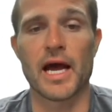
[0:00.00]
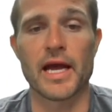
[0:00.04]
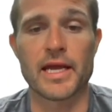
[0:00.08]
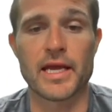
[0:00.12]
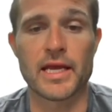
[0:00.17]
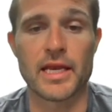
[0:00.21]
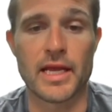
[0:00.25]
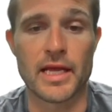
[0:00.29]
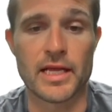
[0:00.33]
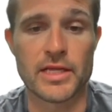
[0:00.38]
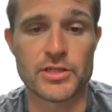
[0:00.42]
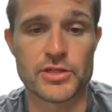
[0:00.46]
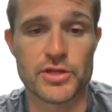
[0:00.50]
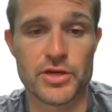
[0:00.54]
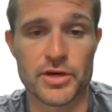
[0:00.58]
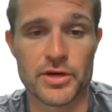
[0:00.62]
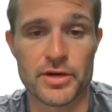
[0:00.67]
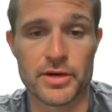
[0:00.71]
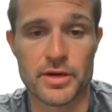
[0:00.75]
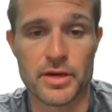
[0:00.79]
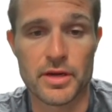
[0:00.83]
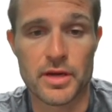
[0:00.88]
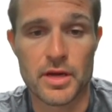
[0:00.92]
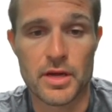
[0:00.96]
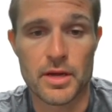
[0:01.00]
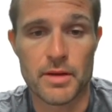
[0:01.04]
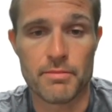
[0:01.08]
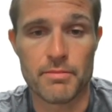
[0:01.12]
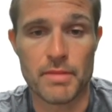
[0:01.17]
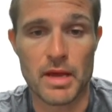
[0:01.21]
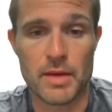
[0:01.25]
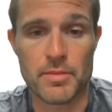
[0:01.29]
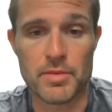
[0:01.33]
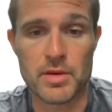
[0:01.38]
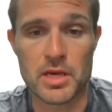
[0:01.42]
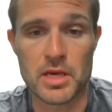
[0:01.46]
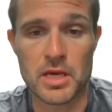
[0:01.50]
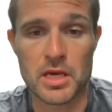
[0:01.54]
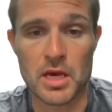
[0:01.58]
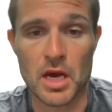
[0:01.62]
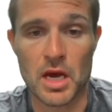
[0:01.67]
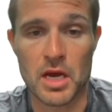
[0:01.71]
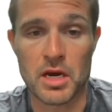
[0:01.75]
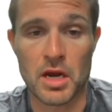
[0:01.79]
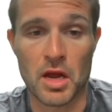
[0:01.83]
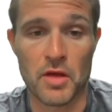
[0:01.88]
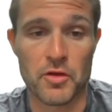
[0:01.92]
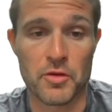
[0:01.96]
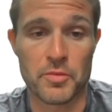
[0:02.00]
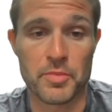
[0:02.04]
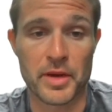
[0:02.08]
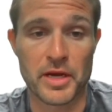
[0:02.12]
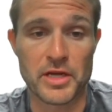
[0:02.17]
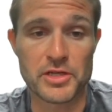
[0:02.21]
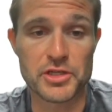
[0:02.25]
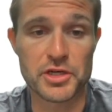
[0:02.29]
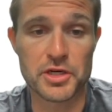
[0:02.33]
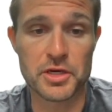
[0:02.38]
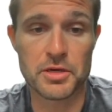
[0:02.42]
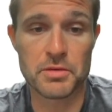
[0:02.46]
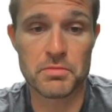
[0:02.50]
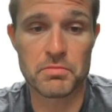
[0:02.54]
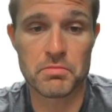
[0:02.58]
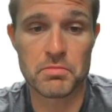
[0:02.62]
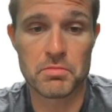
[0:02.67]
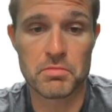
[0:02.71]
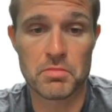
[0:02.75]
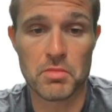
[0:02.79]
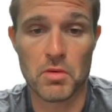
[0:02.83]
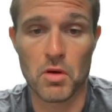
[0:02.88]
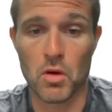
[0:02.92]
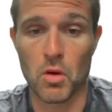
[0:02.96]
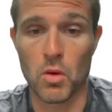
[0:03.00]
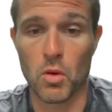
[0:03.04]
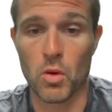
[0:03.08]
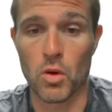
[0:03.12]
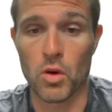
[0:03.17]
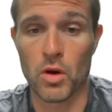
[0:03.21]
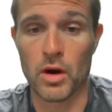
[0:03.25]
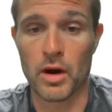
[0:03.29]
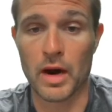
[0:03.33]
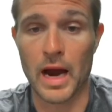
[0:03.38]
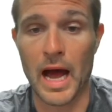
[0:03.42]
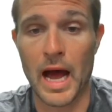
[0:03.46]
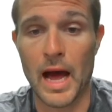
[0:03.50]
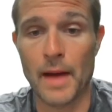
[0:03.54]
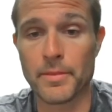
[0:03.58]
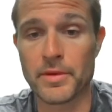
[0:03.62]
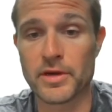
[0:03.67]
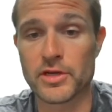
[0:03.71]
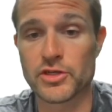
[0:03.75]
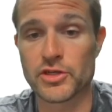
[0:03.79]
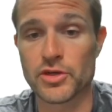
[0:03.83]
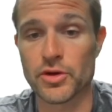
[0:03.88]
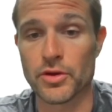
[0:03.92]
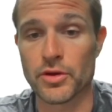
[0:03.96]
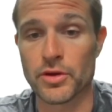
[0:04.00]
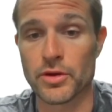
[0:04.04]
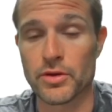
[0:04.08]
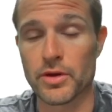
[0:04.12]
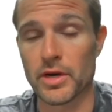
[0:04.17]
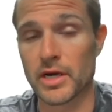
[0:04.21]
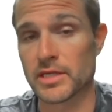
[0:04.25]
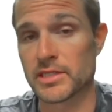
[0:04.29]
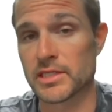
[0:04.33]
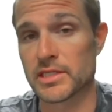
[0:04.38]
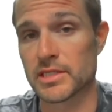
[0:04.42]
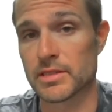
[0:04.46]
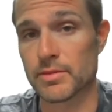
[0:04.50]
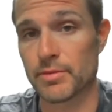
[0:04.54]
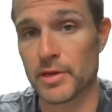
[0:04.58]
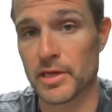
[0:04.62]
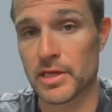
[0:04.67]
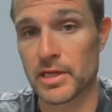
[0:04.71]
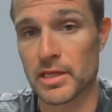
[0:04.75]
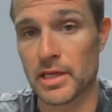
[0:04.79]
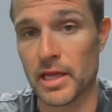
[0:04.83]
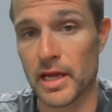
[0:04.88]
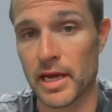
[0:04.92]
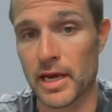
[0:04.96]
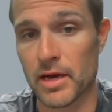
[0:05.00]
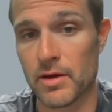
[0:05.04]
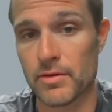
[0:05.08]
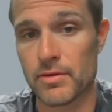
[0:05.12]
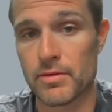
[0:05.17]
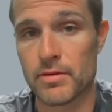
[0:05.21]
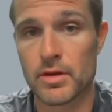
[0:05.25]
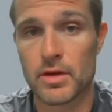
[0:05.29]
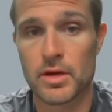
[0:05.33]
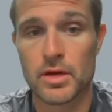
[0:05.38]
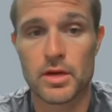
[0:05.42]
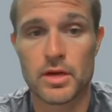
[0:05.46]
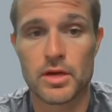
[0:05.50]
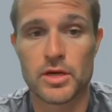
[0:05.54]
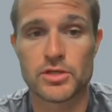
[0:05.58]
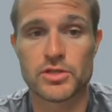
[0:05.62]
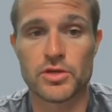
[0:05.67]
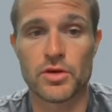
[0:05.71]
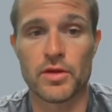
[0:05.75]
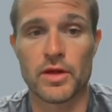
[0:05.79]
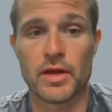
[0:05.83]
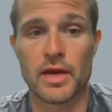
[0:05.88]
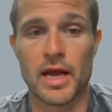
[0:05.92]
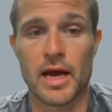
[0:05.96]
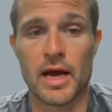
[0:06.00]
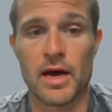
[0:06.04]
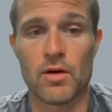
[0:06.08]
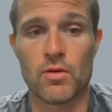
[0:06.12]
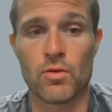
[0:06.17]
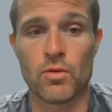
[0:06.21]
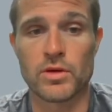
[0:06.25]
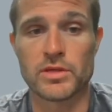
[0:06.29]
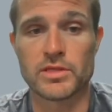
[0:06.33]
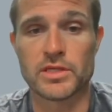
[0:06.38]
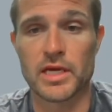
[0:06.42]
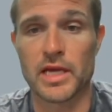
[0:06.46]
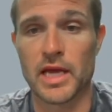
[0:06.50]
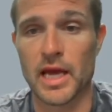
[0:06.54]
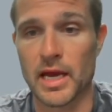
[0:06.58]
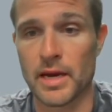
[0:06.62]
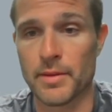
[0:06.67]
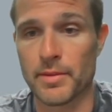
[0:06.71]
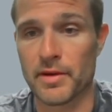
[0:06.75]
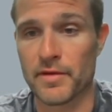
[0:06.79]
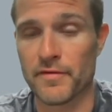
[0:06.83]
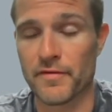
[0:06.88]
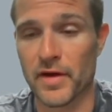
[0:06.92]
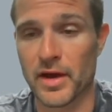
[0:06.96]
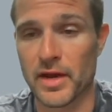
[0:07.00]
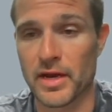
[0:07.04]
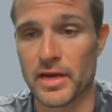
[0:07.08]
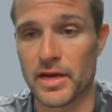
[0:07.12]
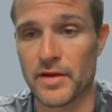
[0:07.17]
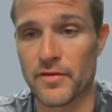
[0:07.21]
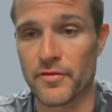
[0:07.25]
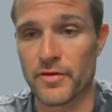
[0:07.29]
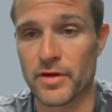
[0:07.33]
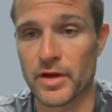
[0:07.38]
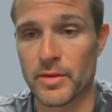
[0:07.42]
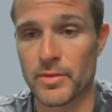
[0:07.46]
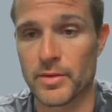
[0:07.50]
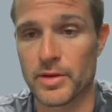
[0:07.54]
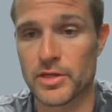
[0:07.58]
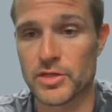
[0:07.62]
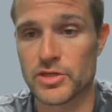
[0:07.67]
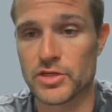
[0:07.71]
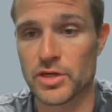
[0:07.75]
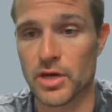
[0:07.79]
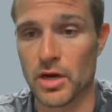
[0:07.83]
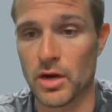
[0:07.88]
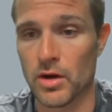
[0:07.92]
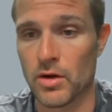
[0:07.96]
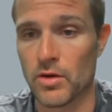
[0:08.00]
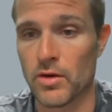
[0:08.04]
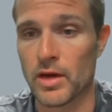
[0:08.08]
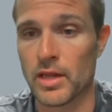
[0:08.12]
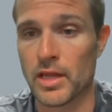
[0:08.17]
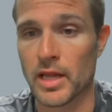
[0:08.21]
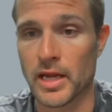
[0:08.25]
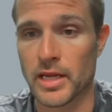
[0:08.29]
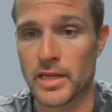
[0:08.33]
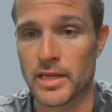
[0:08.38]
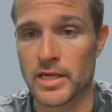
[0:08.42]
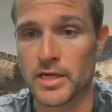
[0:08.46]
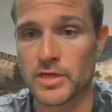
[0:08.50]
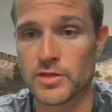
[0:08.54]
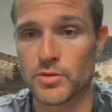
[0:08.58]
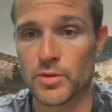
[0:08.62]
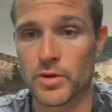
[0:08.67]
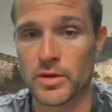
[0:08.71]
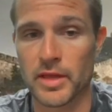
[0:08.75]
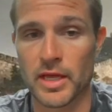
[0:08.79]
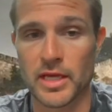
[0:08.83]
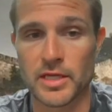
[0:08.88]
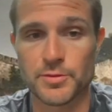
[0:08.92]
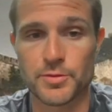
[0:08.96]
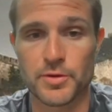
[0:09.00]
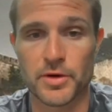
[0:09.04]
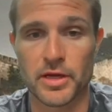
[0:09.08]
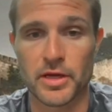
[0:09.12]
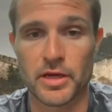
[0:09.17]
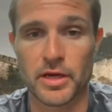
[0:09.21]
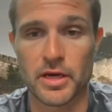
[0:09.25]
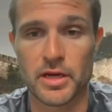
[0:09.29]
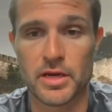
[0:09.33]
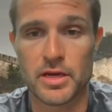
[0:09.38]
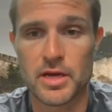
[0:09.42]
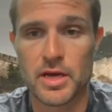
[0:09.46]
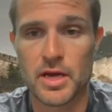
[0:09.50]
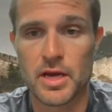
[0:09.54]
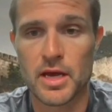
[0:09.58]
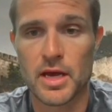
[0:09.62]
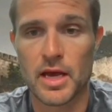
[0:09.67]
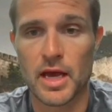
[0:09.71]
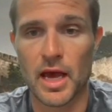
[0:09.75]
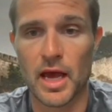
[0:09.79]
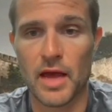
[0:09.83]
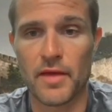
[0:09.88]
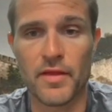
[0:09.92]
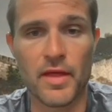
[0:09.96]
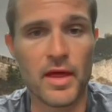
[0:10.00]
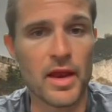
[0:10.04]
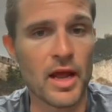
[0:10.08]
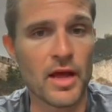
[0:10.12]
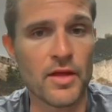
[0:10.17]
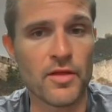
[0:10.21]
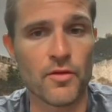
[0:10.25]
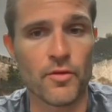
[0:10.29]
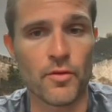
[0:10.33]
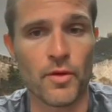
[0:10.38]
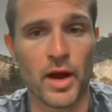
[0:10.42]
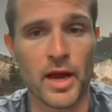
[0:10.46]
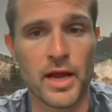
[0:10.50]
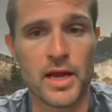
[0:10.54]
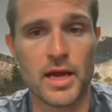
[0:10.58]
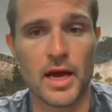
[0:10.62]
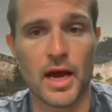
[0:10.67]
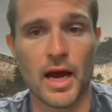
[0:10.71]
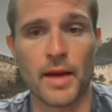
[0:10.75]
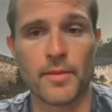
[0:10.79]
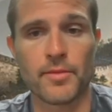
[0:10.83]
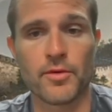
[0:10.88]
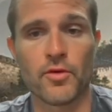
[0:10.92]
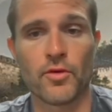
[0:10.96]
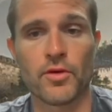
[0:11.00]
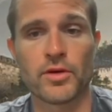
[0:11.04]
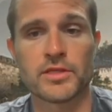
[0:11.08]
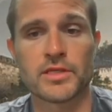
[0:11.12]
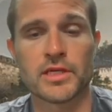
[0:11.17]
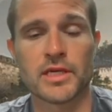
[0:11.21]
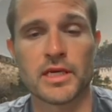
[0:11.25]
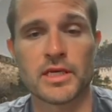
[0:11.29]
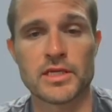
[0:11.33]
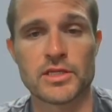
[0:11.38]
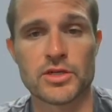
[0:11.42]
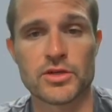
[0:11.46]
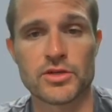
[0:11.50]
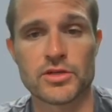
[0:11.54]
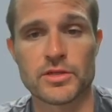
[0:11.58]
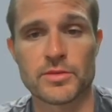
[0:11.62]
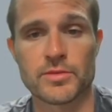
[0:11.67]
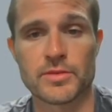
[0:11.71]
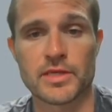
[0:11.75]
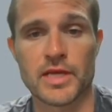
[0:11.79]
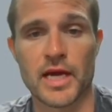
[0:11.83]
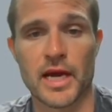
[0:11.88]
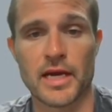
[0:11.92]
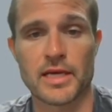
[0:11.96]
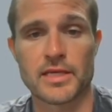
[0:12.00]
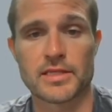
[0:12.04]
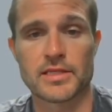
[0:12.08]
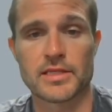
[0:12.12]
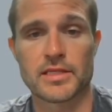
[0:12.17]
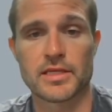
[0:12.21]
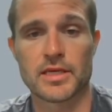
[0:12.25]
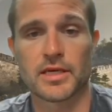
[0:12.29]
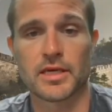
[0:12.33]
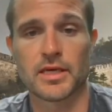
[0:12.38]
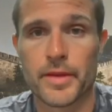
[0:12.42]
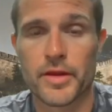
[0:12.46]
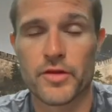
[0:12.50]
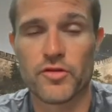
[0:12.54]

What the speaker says: I can insert maybe another picture, or I'm going to show you a slit layout. So then now, once again, I'm going to find a different image. Oh, I like this one. That's pretty good. And then on the right, I'm going to insert some text.